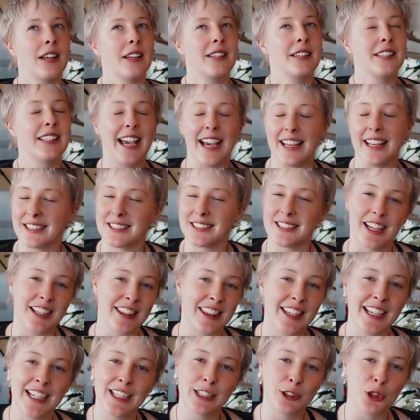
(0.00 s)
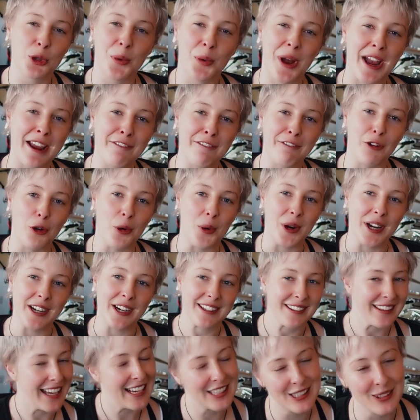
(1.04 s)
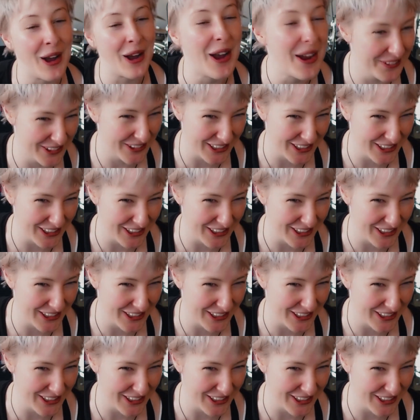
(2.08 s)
Yes, I think it's the way forward. That's what I'm